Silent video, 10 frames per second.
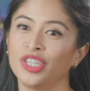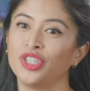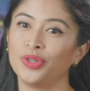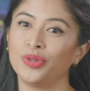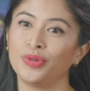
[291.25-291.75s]

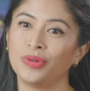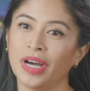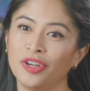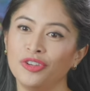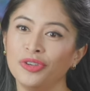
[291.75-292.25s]
to
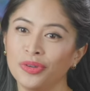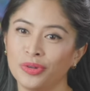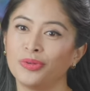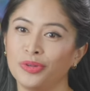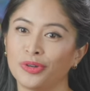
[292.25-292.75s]
a
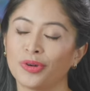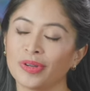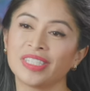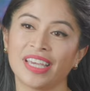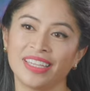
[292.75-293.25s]
new
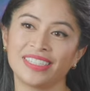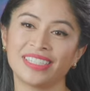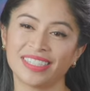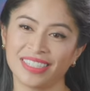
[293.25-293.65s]
neuroscience and